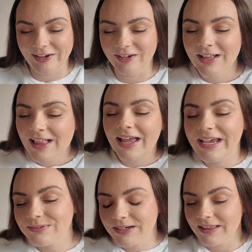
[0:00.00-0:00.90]
know,
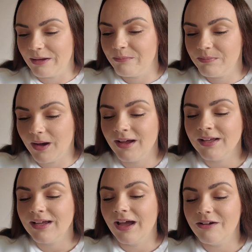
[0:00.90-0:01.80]
it's one of them. But
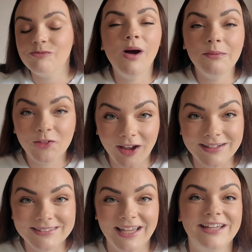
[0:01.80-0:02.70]
what I'm trying
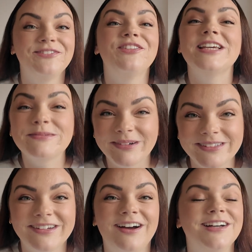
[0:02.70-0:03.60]
to say, this
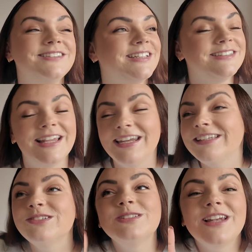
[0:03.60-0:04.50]
podcast, it's a
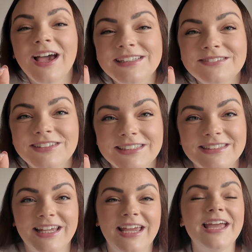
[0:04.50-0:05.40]
little slice of
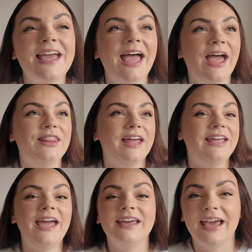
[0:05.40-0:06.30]
Disney. They
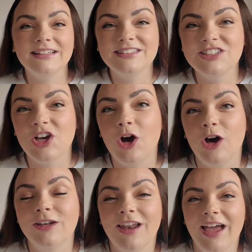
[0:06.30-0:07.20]
get guests
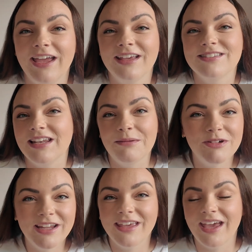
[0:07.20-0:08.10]
on, like
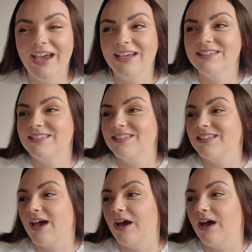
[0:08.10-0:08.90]
celebrity guests,